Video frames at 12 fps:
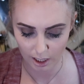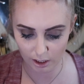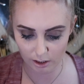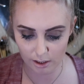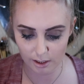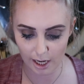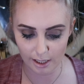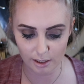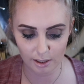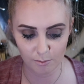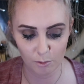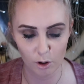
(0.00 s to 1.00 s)
in
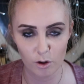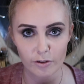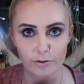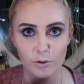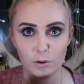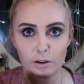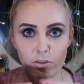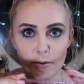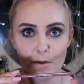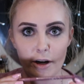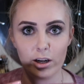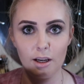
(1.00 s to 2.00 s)
Satin Mauve, or if
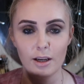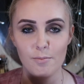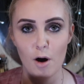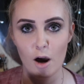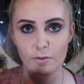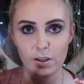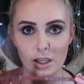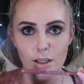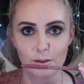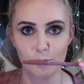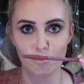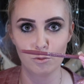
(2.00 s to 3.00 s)
you're American, Mauve.
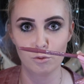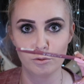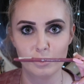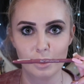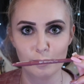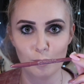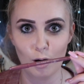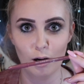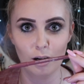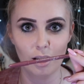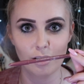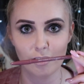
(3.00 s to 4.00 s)
Well,
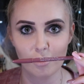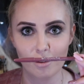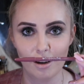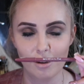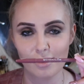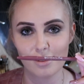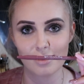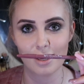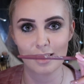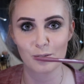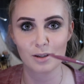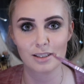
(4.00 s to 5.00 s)
I don't know how they
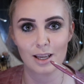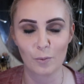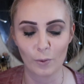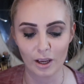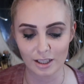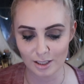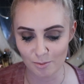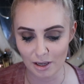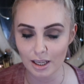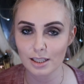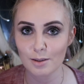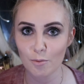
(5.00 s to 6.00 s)
say it. It always said weird to me.
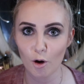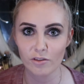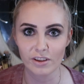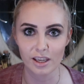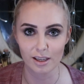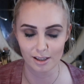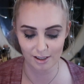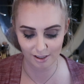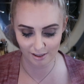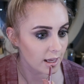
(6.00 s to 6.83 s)
It's Mauve.